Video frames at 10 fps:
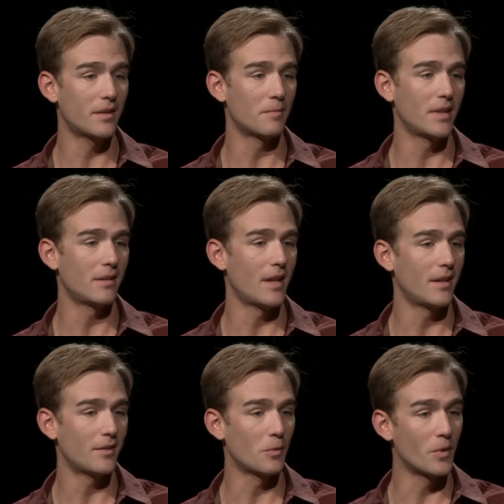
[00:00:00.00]
something
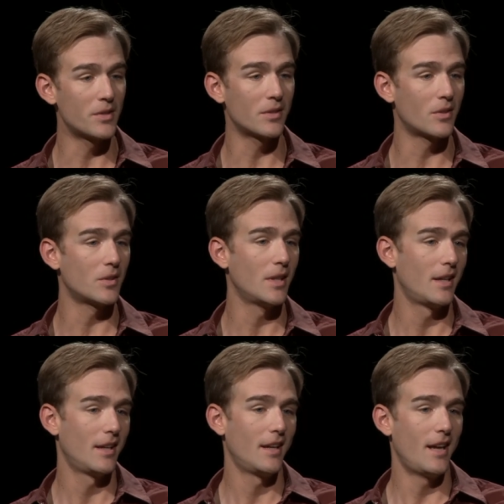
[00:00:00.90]
that's original.
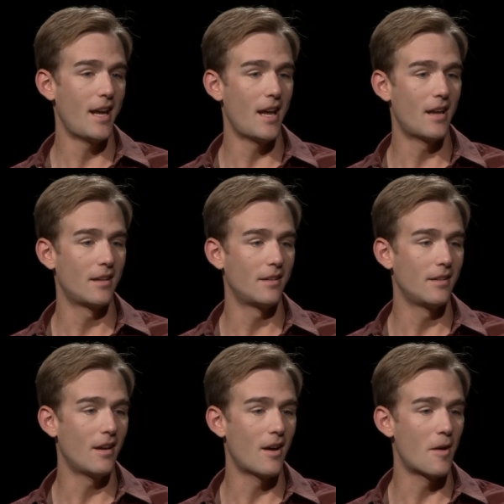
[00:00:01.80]
And
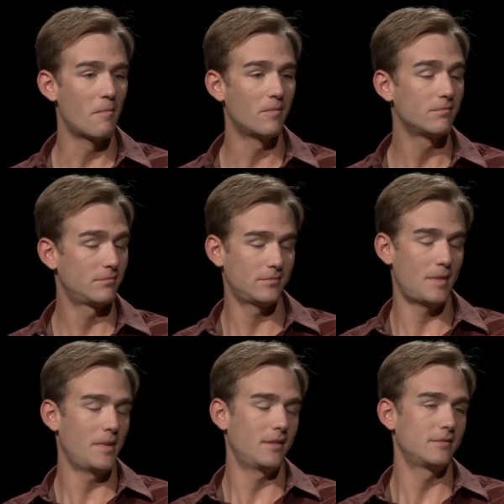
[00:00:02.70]
um,
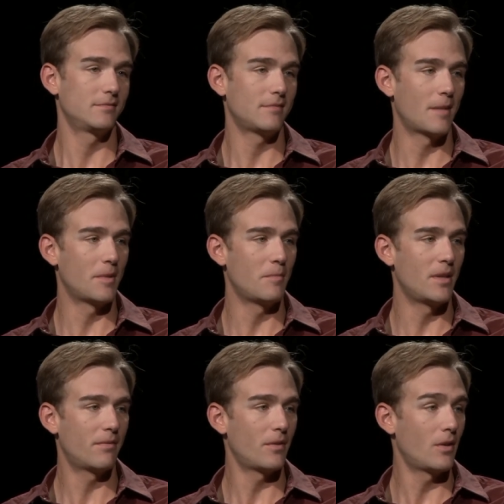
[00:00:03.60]
I mean, I'm going to be
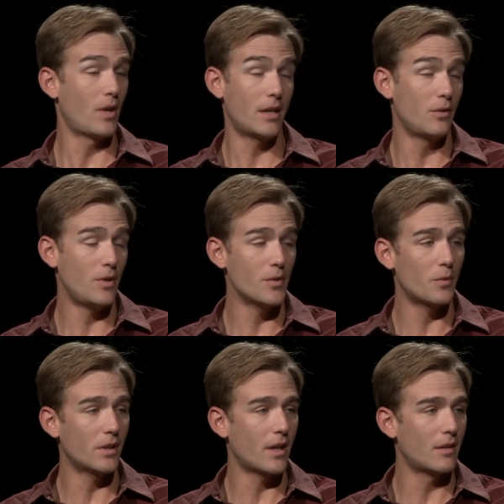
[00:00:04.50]
the first. who knows
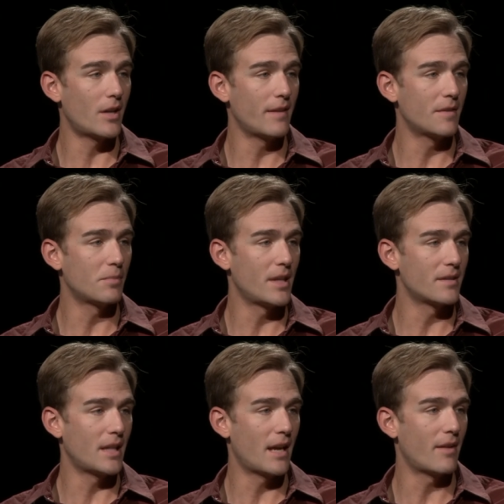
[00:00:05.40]
what kind of life the play is
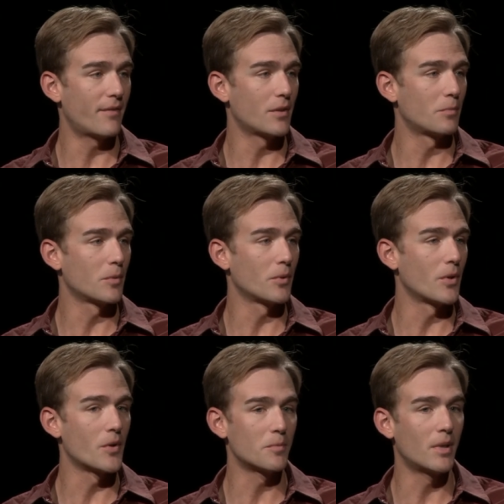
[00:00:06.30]
going to have after the Purple
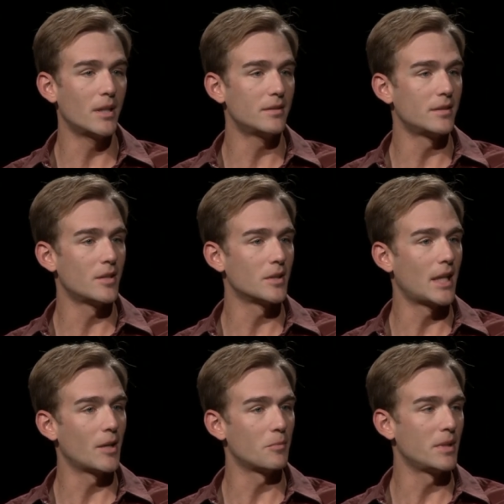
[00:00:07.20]
Rose, but to know that
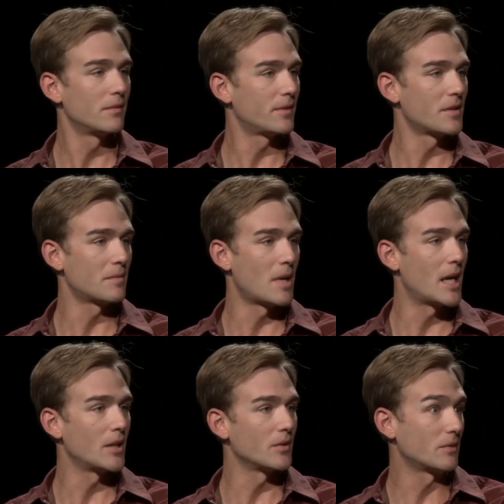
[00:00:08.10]
I will be the first
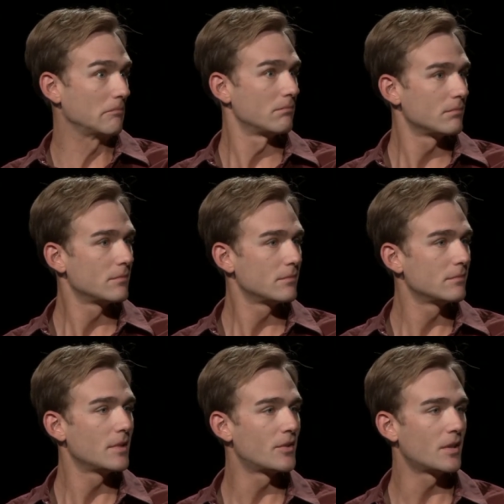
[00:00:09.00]
Miles
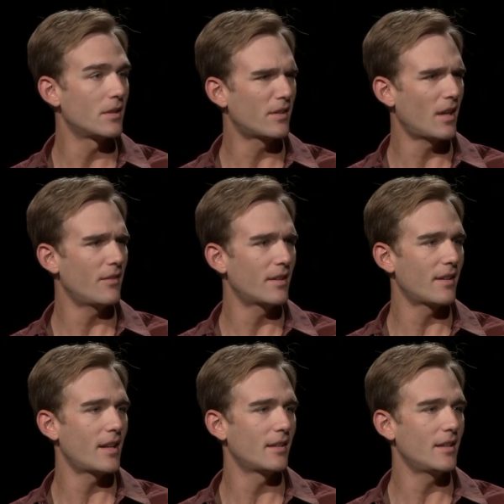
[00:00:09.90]
is gonna, it's kind of an
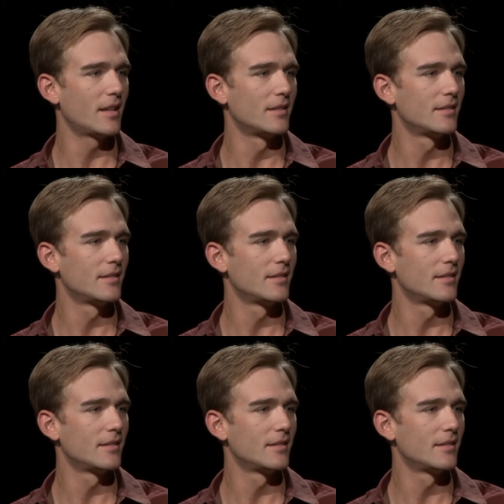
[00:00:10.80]
exciting thing.